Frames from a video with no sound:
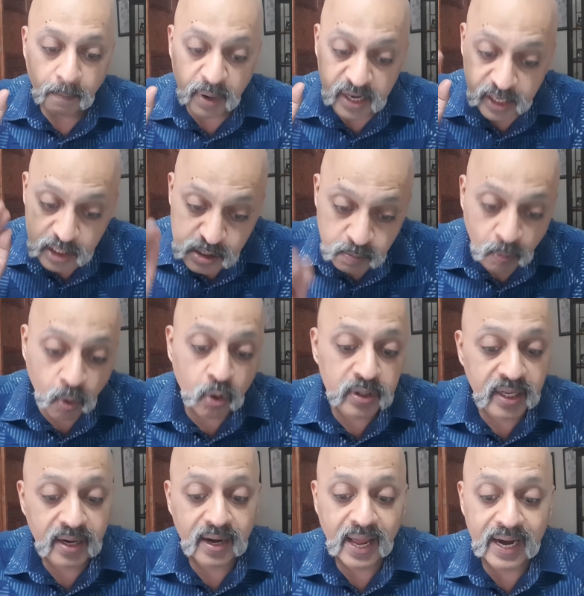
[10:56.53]
But it is more
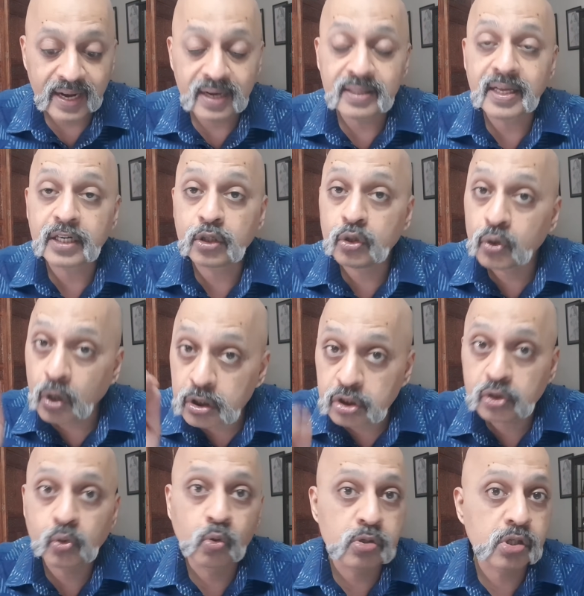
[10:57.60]
than likely that your
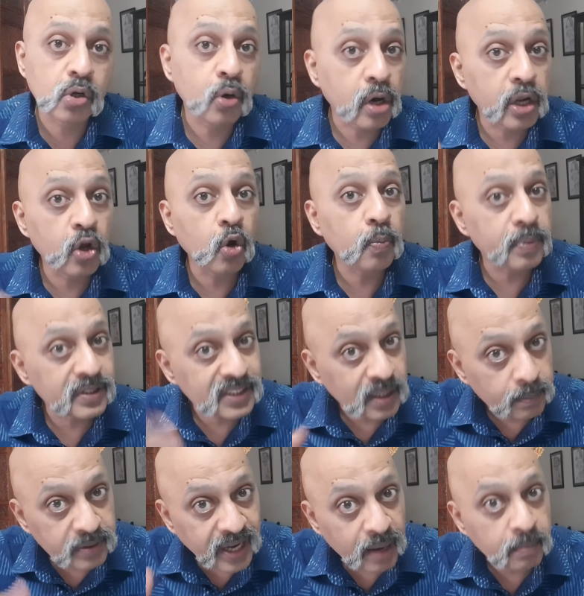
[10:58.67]
schools could reopen
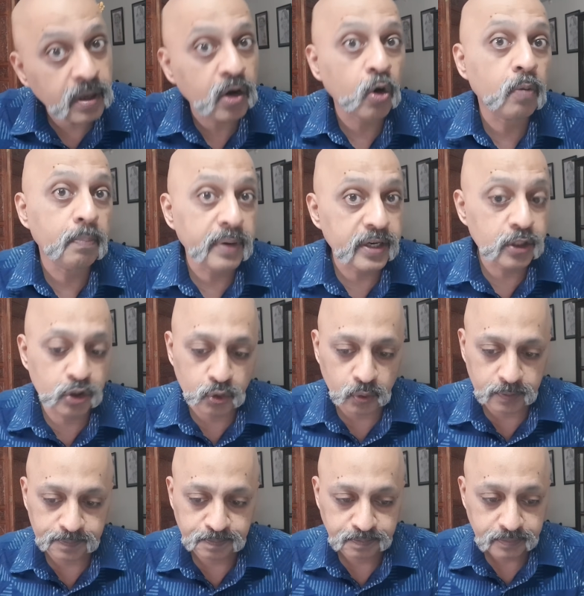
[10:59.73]
sometime around
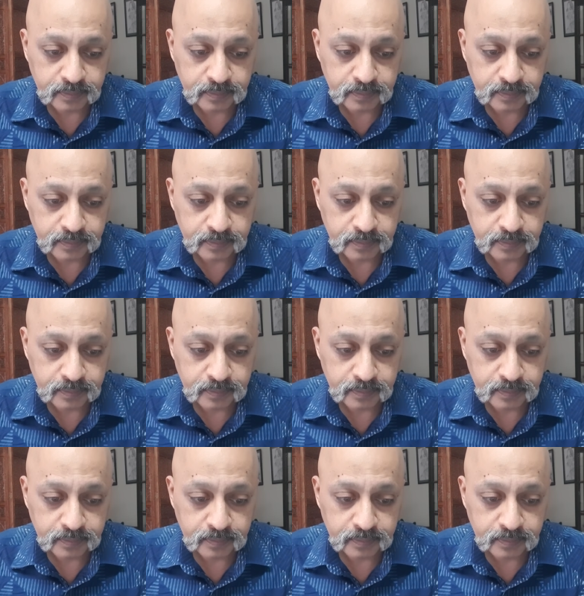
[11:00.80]
mid-June,